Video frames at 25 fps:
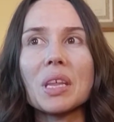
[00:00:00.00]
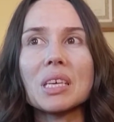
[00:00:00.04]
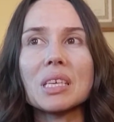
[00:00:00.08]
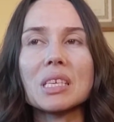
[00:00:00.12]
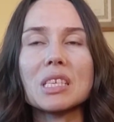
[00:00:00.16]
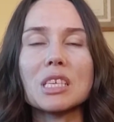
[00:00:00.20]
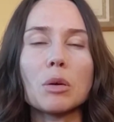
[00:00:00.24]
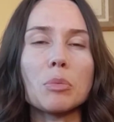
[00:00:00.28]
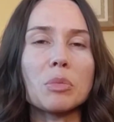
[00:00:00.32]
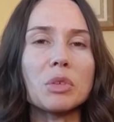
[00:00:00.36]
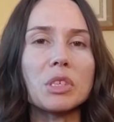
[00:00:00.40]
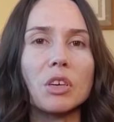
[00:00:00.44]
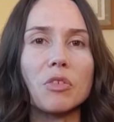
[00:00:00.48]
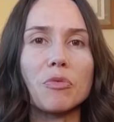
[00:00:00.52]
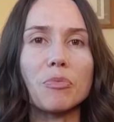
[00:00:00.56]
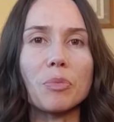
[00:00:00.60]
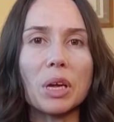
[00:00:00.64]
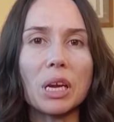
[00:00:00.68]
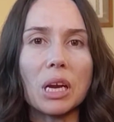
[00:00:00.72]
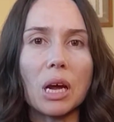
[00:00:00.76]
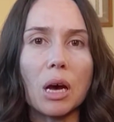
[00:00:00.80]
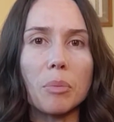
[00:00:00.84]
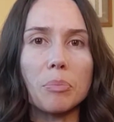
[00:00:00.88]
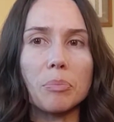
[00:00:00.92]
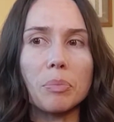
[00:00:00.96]
some stuff they
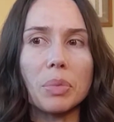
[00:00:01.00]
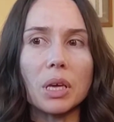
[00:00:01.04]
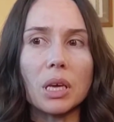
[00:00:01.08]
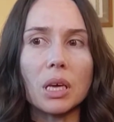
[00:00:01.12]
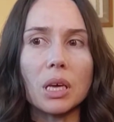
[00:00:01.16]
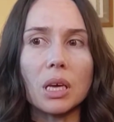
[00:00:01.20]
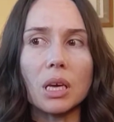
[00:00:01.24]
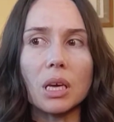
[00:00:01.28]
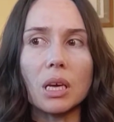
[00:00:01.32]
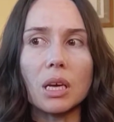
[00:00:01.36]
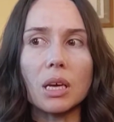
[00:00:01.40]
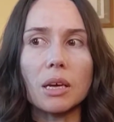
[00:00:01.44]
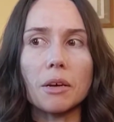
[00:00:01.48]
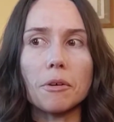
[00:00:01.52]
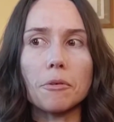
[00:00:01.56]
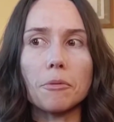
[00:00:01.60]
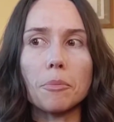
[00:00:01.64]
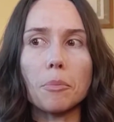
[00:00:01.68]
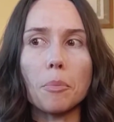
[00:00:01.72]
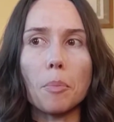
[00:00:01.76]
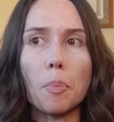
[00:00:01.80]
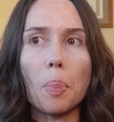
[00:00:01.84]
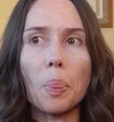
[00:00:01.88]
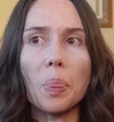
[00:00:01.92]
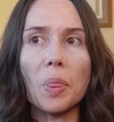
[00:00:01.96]
may
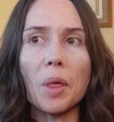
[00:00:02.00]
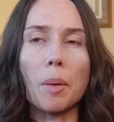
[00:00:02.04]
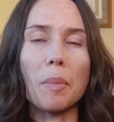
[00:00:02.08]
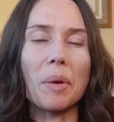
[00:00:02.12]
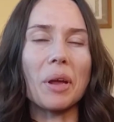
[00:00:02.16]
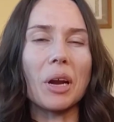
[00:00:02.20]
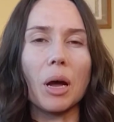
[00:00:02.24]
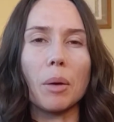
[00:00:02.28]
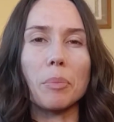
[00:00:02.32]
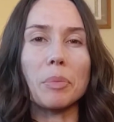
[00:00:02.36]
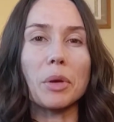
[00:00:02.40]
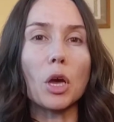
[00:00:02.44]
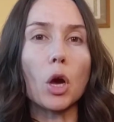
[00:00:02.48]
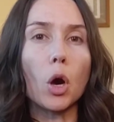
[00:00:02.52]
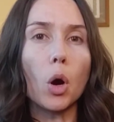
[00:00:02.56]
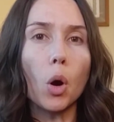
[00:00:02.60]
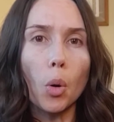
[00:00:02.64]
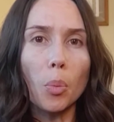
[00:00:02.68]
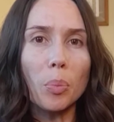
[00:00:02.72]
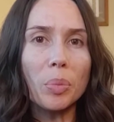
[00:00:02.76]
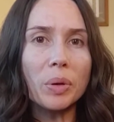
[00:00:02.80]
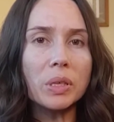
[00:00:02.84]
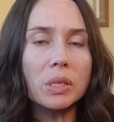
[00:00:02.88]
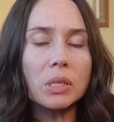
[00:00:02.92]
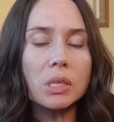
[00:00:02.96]
not be
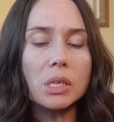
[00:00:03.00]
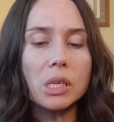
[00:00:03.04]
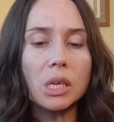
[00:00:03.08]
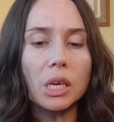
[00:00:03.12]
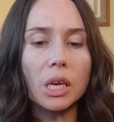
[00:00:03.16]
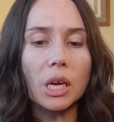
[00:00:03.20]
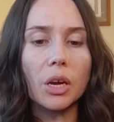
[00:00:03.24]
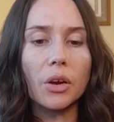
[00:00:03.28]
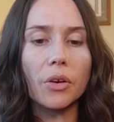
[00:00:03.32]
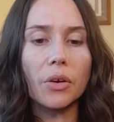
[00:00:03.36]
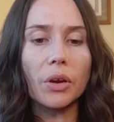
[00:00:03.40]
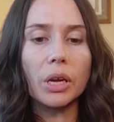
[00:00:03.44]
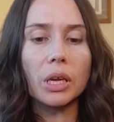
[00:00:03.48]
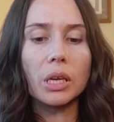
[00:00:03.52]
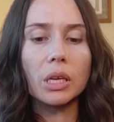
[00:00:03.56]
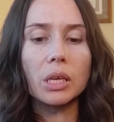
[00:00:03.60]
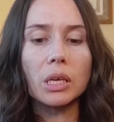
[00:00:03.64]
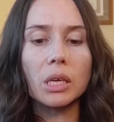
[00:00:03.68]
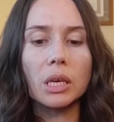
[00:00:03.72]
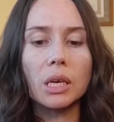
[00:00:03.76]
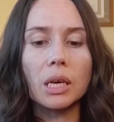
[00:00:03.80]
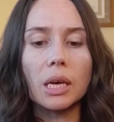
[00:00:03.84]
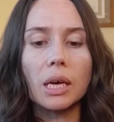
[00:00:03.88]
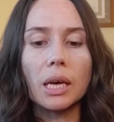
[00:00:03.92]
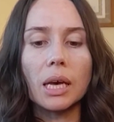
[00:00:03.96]
open to hearing.